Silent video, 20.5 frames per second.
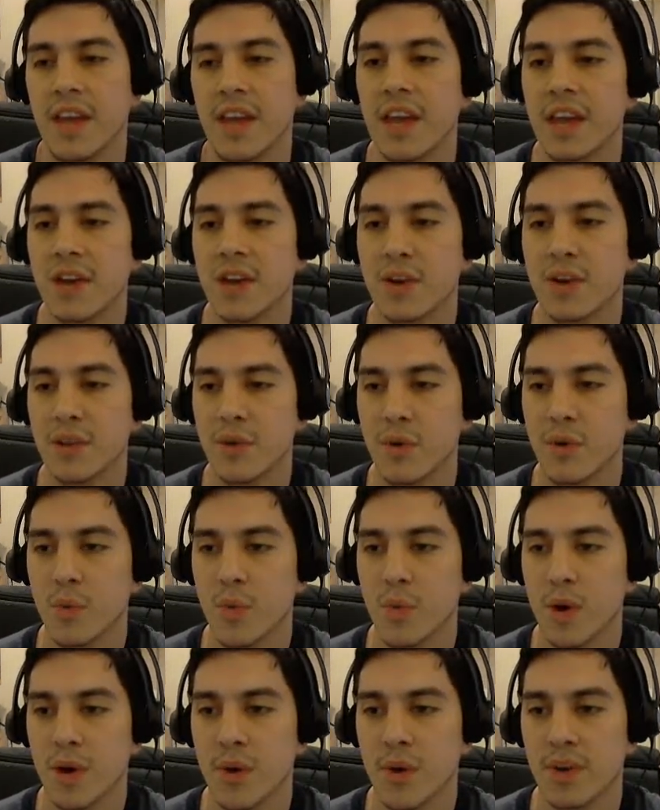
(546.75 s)
include
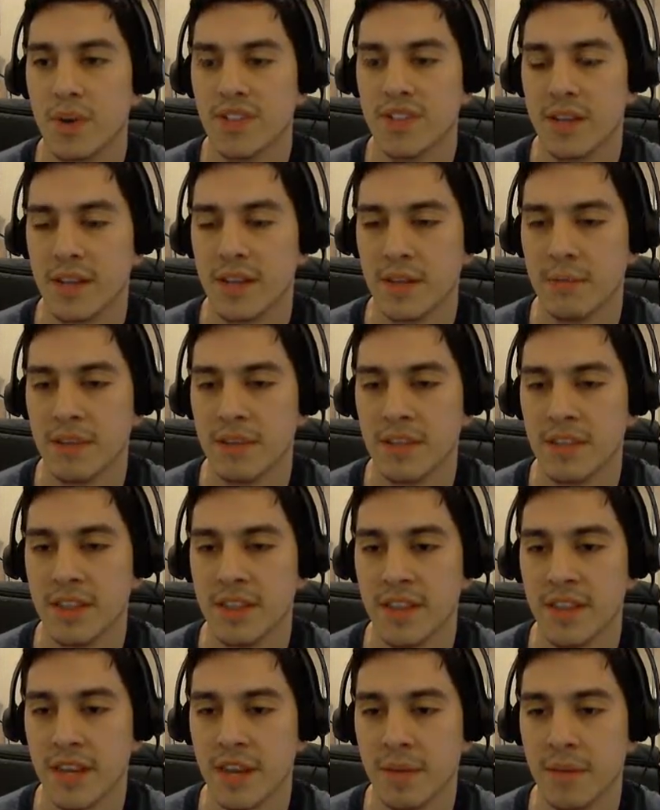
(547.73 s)
water as an element
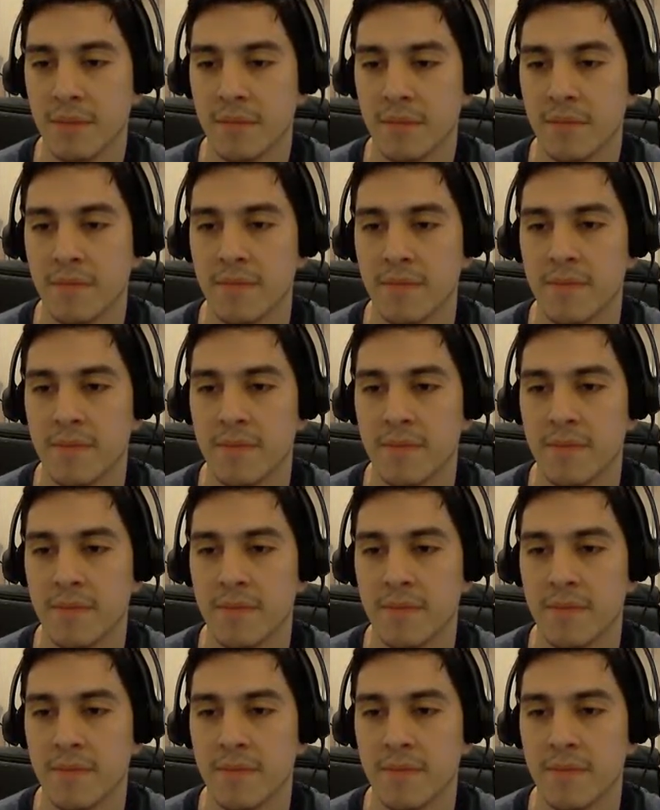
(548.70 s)
in the game.